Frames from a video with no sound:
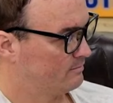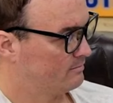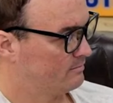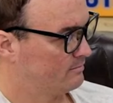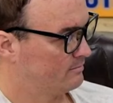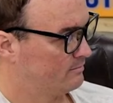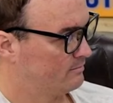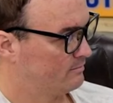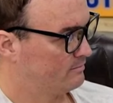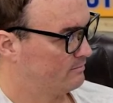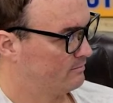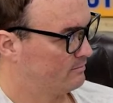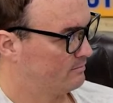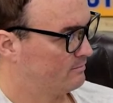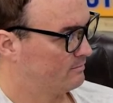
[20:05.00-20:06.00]

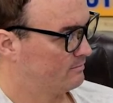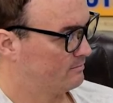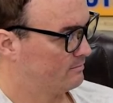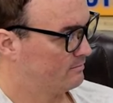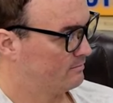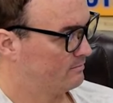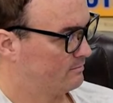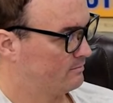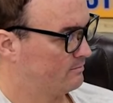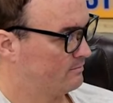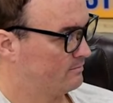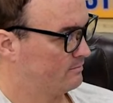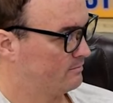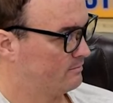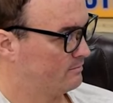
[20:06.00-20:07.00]

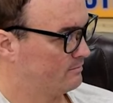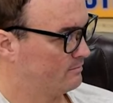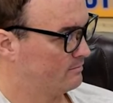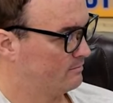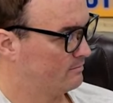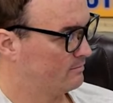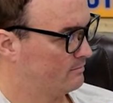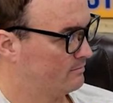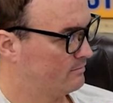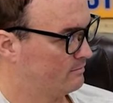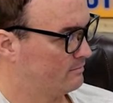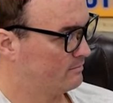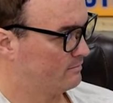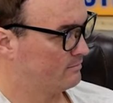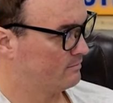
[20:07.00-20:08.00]

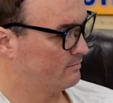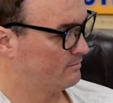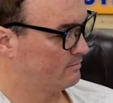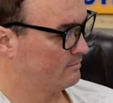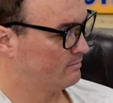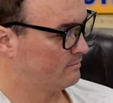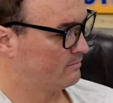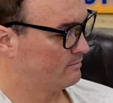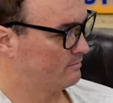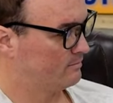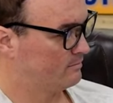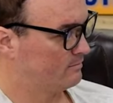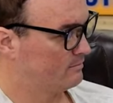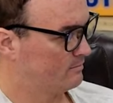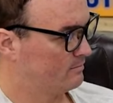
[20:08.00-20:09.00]

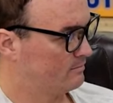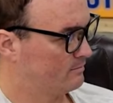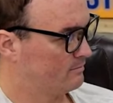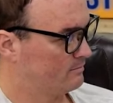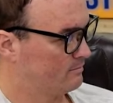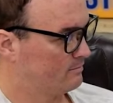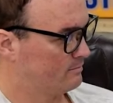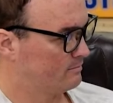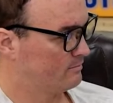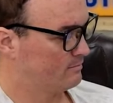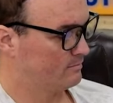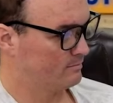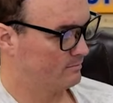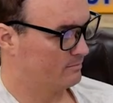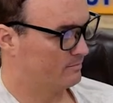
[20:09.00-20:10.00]

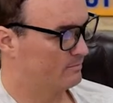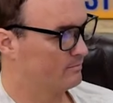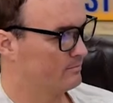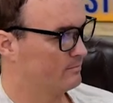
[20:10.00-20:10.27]
(not speaking)